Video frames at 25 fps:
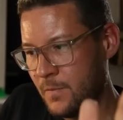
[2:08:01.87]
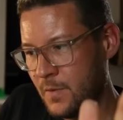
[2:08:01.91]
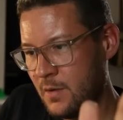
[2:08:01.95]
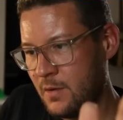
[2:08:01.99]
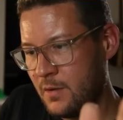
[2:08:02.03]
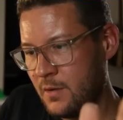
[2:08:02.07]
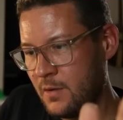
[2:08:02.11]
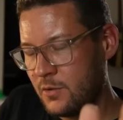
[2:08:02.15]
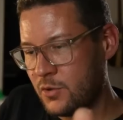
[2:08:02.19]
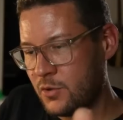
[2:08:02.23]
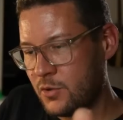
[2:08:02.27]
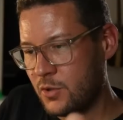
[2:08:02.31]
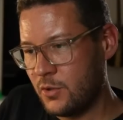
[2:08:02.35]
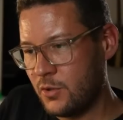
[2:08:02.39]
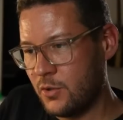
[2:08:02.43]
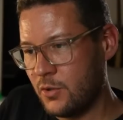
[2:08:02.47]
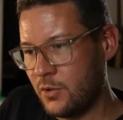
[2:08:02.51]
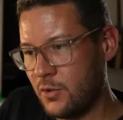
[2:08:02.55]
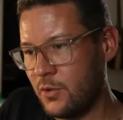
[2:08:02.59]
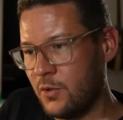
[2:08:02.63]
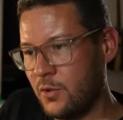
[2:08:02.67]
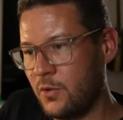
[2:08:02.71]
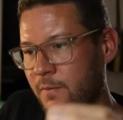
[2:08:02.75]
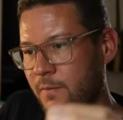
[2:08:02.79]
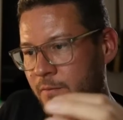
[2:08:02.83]

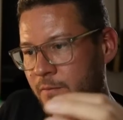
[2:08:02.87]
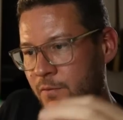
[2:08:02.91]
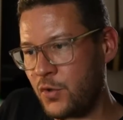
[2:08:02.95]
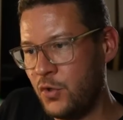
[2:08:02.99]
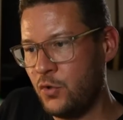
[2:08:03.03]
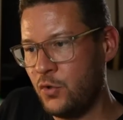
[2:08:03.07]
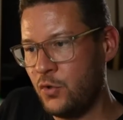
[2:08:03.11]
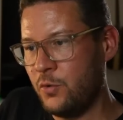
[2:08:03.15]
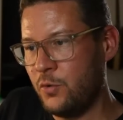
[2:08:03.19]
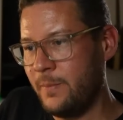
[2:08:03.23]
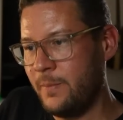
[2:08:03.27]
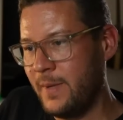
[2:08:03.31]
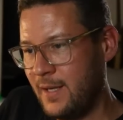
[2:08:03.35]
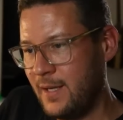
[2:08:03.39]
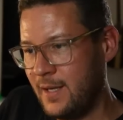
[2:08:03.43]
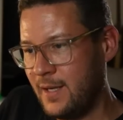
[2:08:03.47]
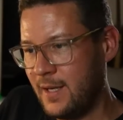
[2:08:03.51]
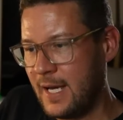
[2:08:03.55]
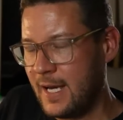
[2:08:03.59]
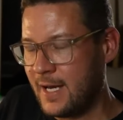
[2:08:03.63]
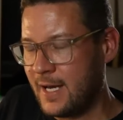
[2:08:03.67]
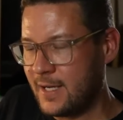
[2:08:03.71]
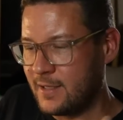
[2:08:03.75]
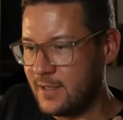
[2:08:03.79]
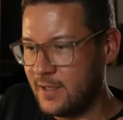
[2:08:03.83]
to view me
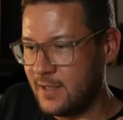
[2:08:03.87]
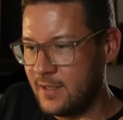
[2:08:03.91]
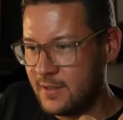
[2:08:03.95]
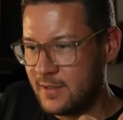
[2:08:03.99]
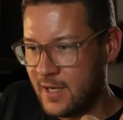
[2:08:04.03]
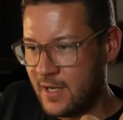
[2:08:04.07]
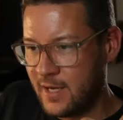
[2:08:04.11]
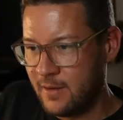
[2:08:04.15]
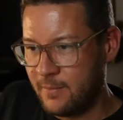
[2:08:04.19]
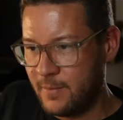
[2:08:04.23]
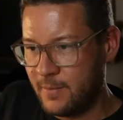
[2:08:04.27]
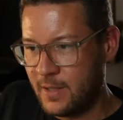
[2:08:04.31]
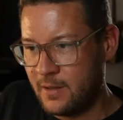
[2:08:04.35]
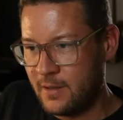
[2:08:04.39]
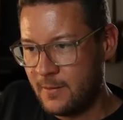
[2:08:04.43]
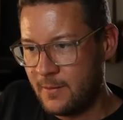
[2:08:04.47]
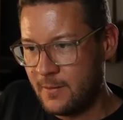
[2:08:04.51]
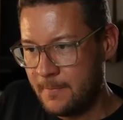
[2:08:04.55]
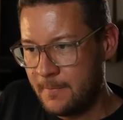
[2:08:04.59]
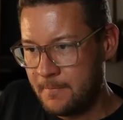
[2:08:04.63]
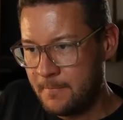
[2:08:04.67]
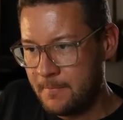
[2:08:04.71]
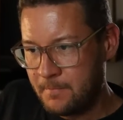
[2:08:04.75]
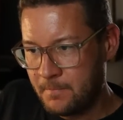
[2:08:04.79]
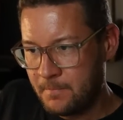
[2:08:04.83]
as his enemy?
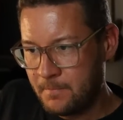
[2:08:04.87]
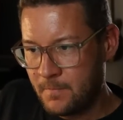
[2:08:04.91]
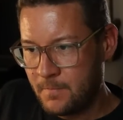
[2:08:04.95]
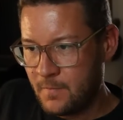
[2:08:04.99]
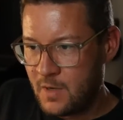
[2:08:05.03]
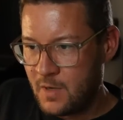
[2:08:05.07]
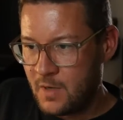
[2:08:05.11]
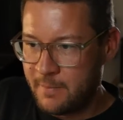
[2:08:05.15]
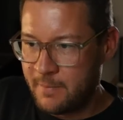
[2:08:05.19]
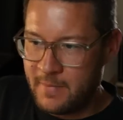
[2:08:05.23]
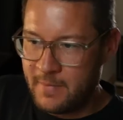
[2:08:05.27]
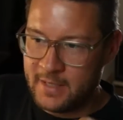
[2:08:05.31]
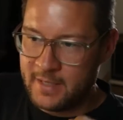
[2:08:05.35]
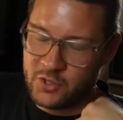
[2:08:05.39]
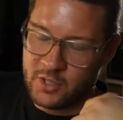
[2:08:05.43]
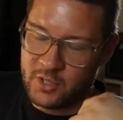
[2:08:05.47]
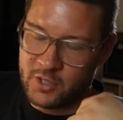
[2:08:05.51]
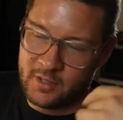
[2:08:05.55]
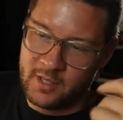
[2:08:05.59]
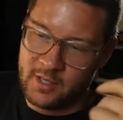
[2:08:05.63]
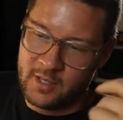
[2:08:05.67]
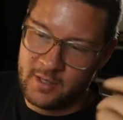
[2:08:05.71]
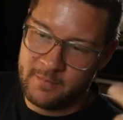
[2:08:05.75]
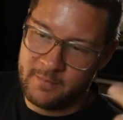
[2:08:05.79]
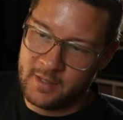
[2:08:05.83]
I mention
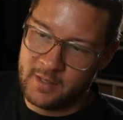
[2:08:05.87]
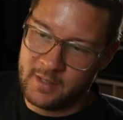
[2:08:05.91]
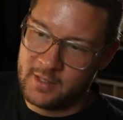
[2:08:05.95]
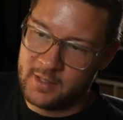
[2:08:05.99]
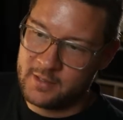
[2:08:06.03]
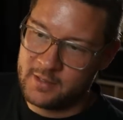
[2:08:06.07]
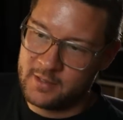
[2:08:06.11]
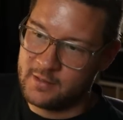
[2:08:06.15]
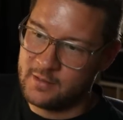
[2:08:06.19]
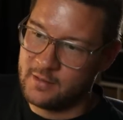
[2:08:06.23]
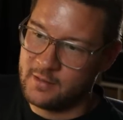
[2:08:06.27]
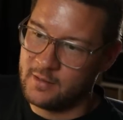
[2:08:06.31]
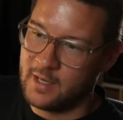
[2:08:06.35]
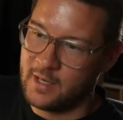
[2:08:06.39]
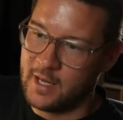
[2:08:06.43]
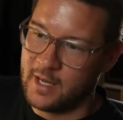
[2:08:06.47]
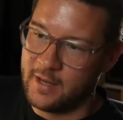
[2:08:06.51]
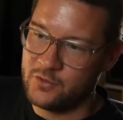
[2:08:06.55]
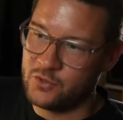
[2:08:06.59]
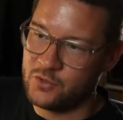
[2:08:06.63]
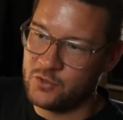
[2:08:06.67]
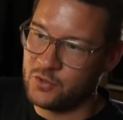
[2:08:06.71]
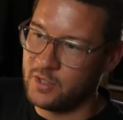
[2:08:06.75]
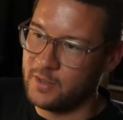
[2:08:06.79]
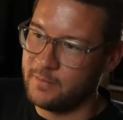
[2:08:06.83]
him in this live
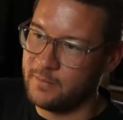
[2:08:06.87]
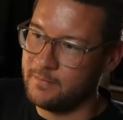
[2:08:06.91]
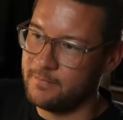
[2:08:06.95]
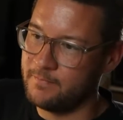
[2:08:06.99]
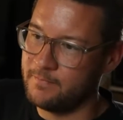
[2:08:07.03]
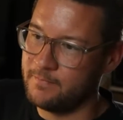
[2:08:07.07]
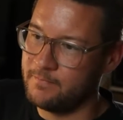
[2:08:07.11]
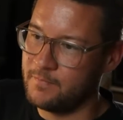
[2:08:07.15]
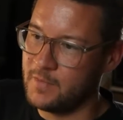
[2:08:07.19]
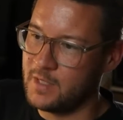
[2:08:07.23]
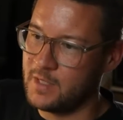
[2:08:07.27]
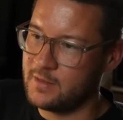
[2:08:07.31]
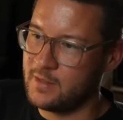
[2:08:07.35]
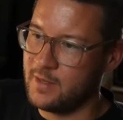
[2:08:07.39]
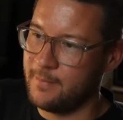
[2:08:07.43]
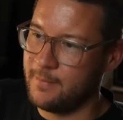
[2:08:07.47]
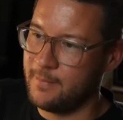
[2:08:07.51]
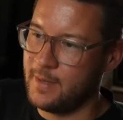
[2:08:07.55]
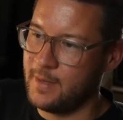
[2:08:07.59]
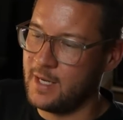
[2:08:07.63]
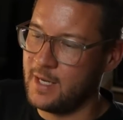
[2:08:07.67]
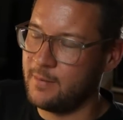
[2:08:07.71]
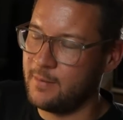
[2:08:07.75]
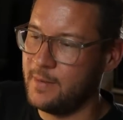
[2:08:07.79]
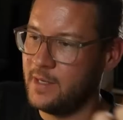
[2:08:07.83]
stream. Does that
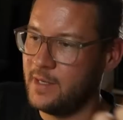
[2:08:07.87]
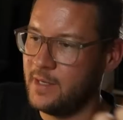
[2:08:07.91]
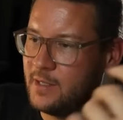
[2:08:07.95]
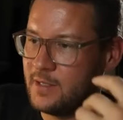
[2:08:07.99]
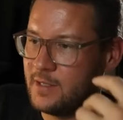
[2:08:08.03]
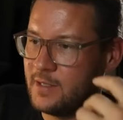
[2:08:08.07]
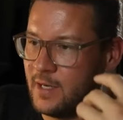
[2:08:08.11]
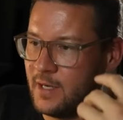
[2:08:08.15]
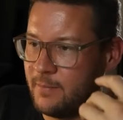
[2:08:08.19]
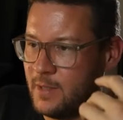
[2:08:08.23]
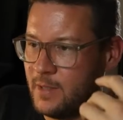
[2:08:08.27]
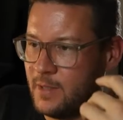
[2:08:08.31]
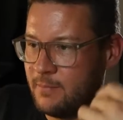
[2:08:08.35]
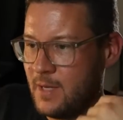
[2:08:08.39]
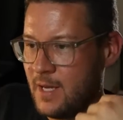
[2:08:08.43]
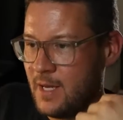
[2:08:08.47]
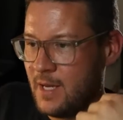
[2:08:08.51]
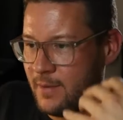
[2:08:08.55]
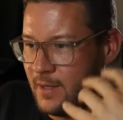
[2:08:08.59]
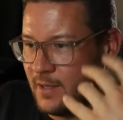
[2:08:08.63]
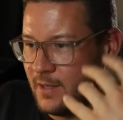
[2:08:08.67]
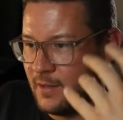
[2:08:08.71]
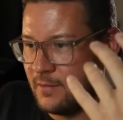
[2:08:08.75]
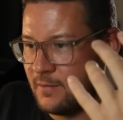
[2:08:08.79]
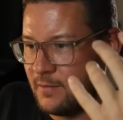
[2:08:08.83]
make me his enemy?
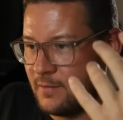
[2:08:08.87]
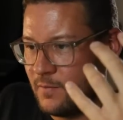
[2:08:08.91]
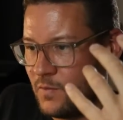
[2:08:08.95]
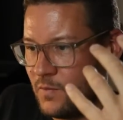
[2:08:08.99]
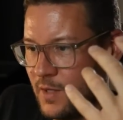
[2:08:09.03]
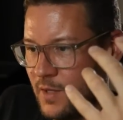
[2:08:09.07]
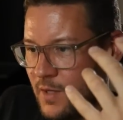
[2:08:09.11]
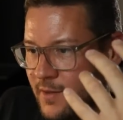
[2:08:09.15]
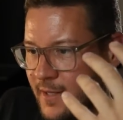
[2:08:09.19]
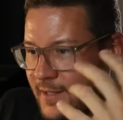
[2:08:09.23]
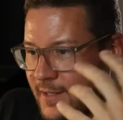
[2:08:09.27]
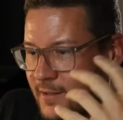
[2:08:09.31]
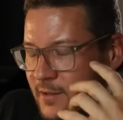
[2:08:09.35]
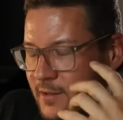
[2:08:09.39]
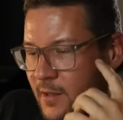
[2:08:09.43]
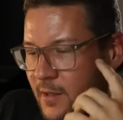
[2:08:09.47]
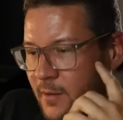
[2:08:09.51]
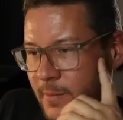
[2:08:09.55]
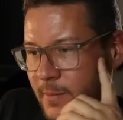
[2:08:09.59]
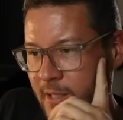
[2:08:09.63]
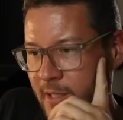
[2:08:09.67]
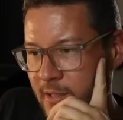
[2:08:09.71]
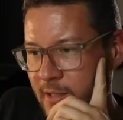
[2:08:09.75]
Maybe he thinks so, but